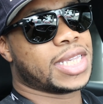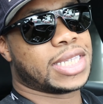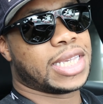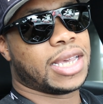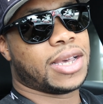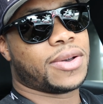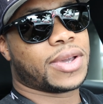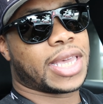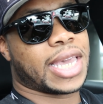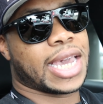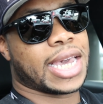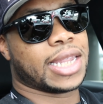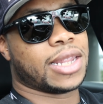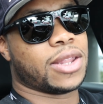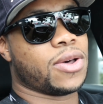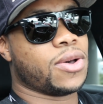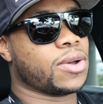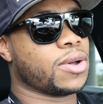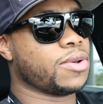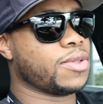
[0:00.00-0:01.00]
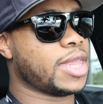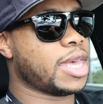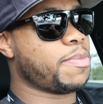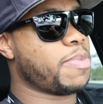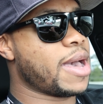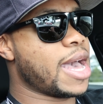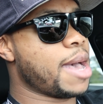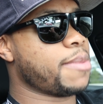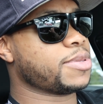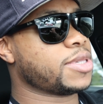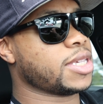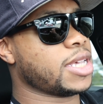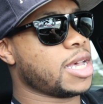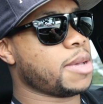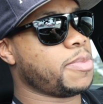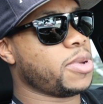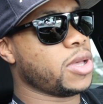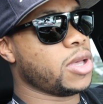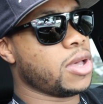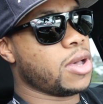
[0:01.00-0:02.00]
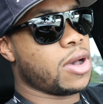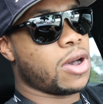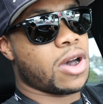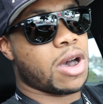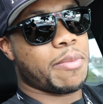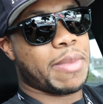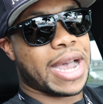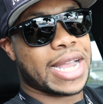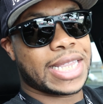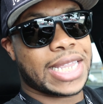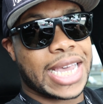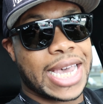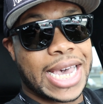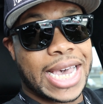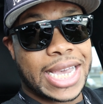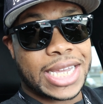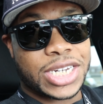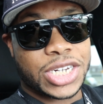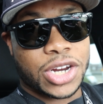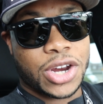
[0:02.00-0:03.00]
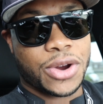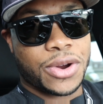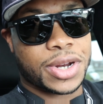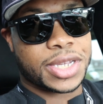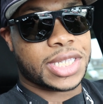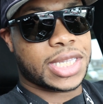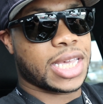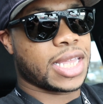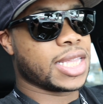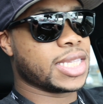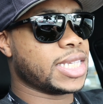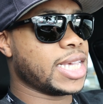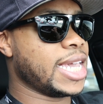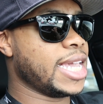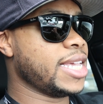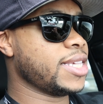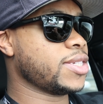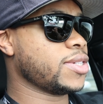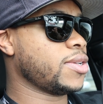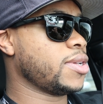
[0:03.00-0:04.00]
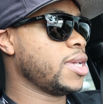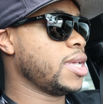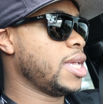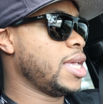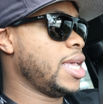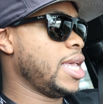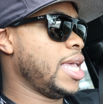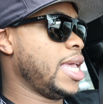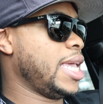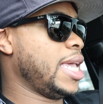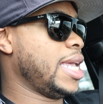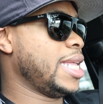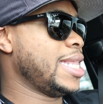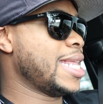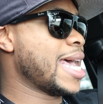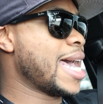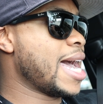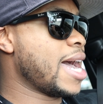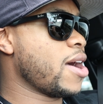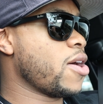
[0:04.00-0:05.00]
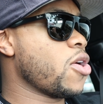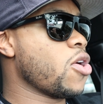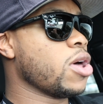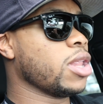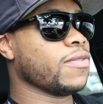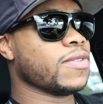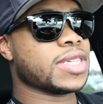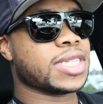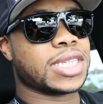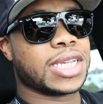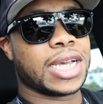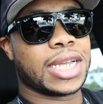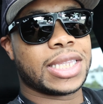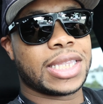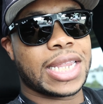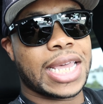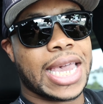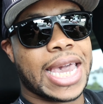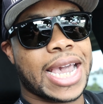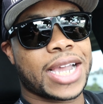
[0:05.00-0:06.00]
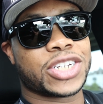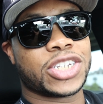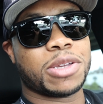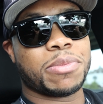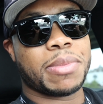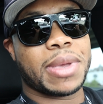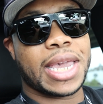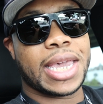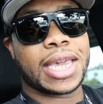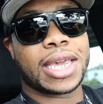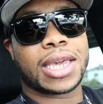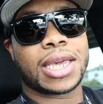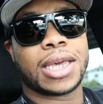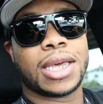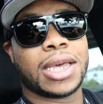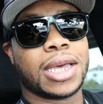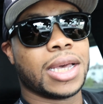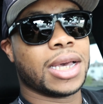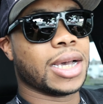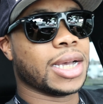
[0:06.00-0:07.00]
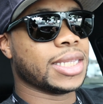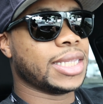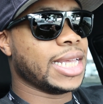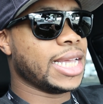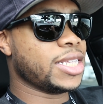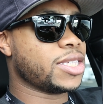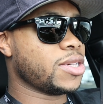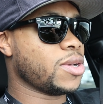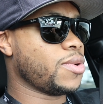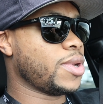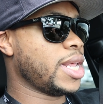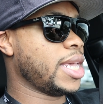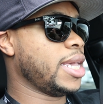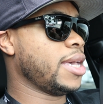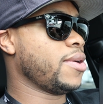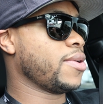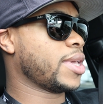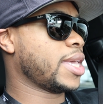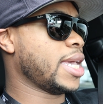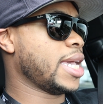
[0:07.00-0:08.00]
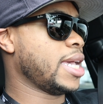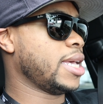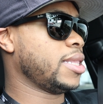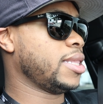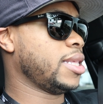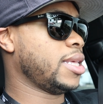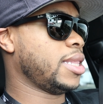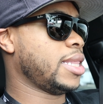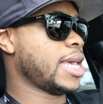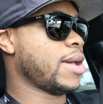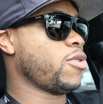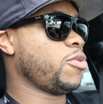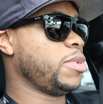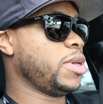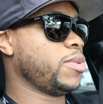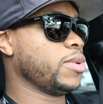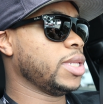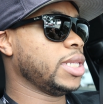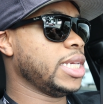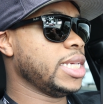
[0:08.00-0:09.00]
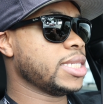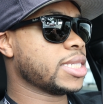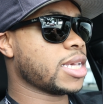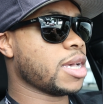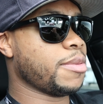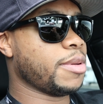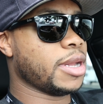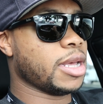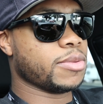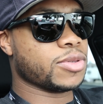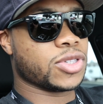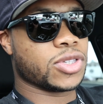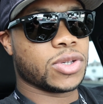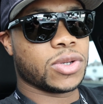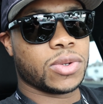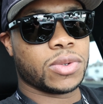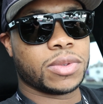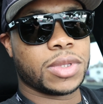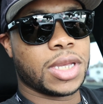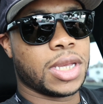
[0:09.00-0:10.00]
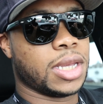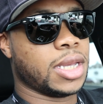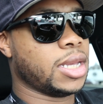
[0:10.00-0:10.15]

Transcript: this Hellcat logo that pops up on my dash courtesy of the Taser, and now all of a sudden they actually make Daytona Hellcat that will be released coming up soon.